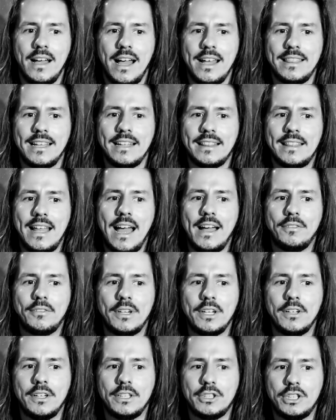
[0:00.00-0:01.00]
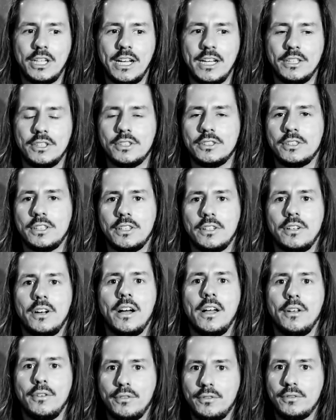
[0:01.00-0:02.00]
I think that really changes your
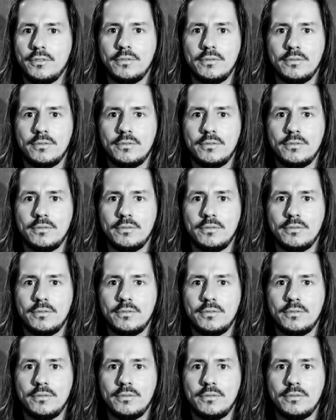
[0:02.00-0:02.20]
life